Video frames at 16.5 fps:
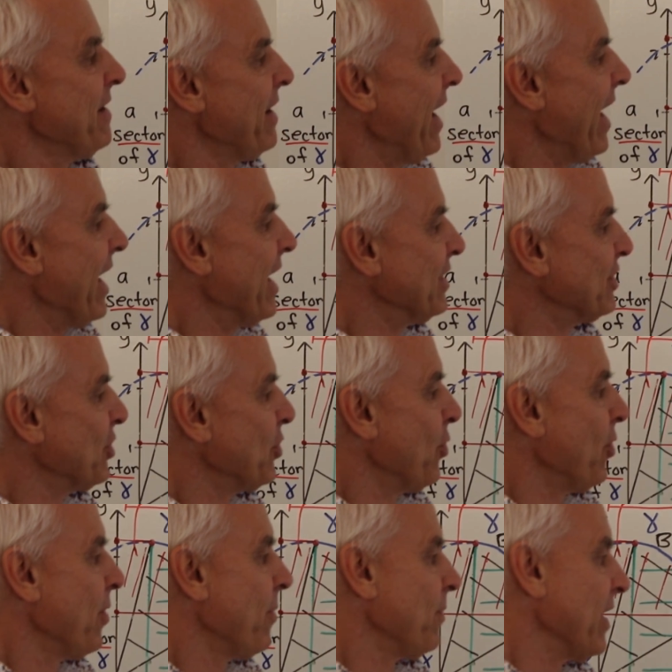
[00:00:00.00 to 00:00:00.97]
and
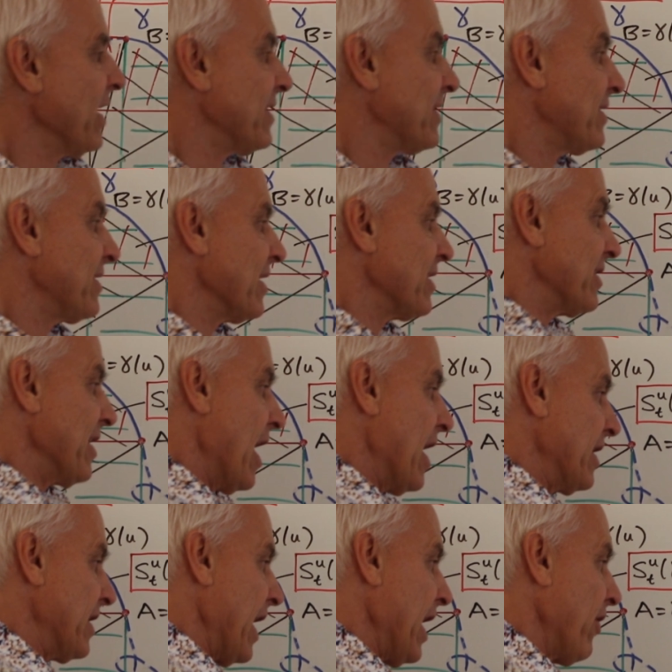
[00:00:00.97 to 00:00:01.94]
its
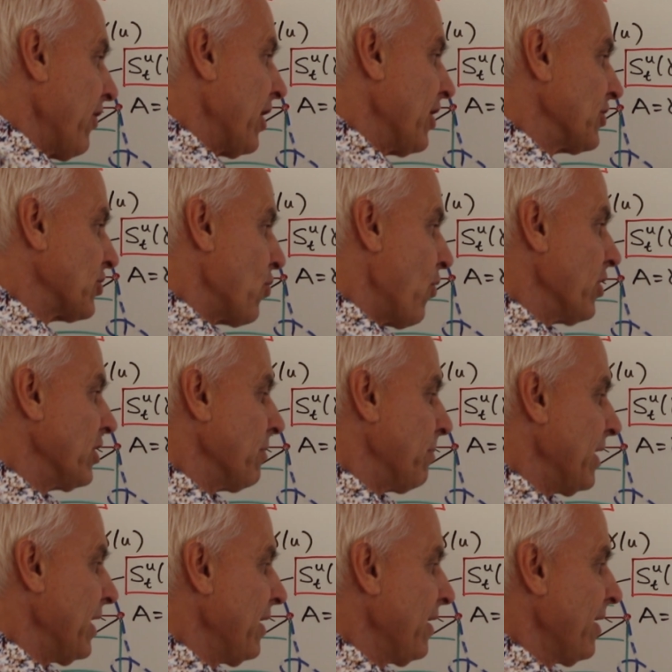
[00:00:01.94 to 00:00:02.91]
signed area is going to
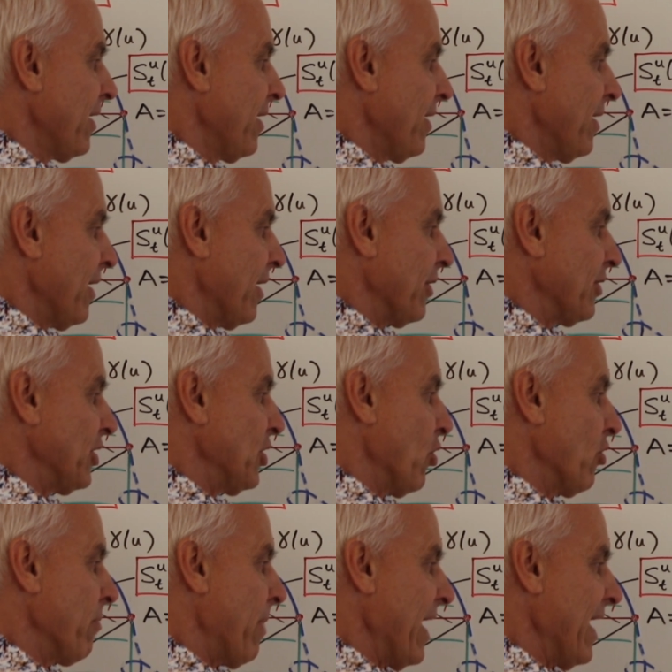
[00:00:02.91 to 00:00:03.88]
be
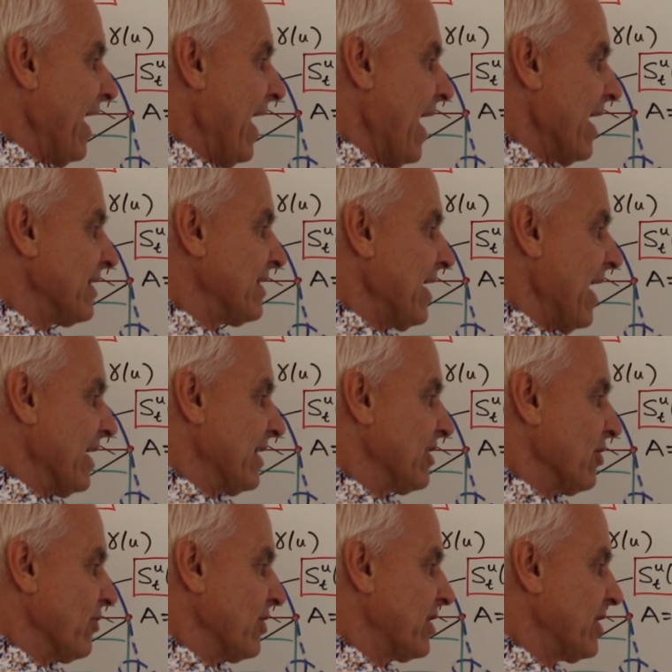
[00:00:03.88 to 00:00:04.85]
denoted by SS,
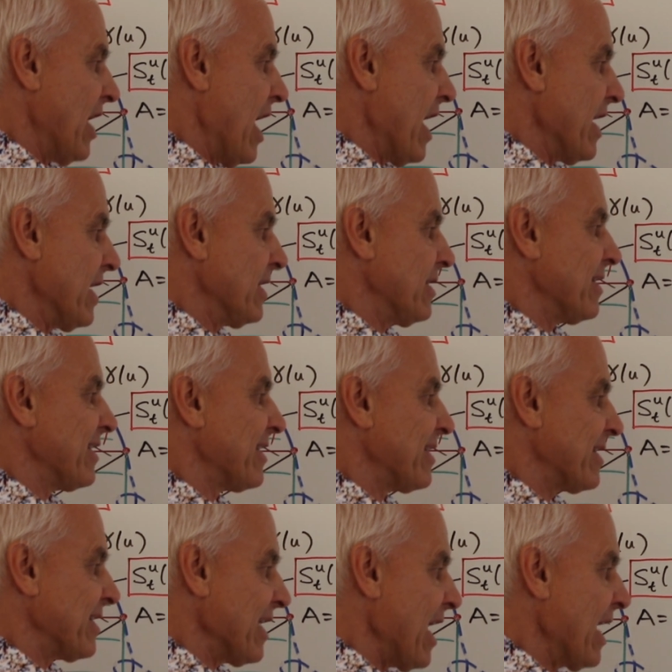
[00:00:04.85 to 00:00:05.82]
so signed
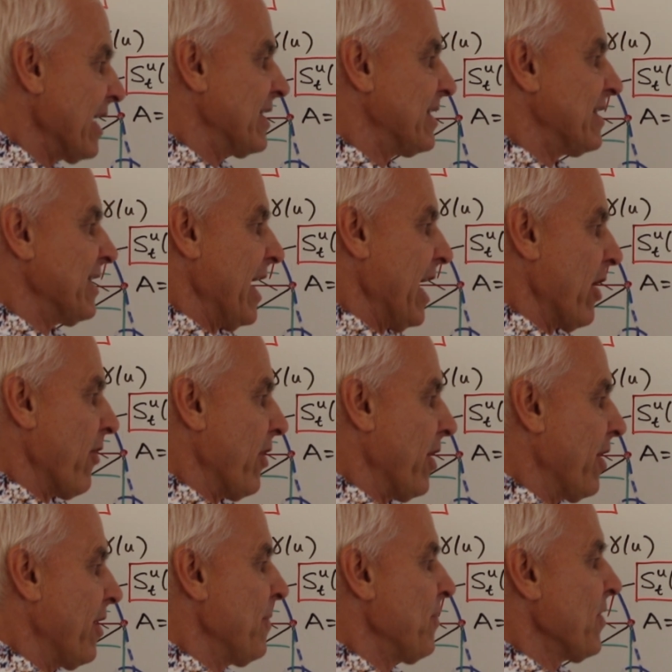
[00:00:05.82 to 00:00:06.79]
slice
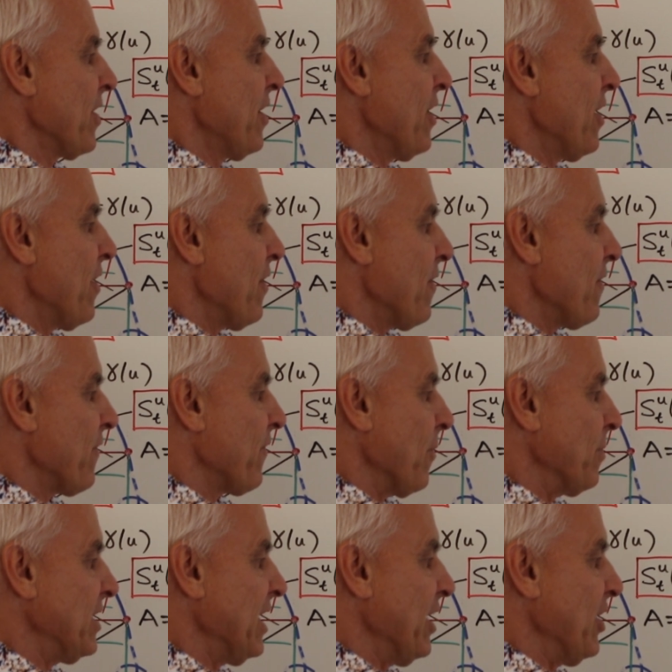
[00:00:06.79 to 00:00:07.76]
area
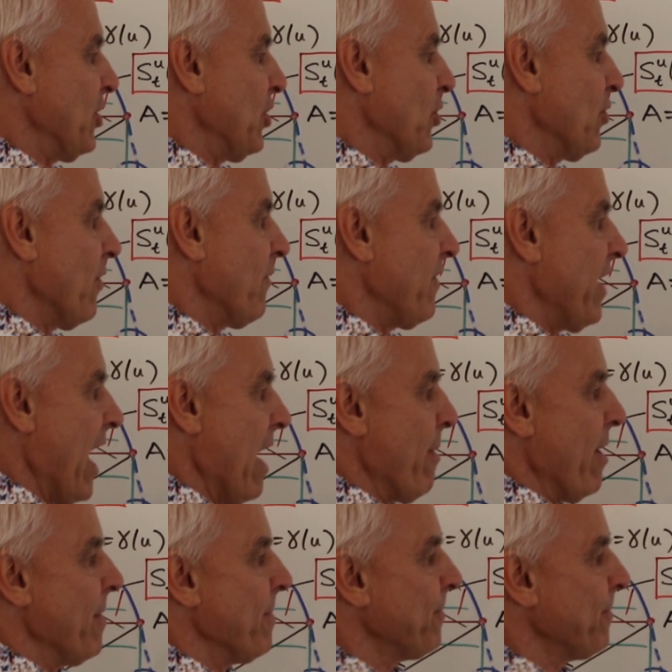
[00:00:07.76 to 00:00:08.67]
from T to U of gamma.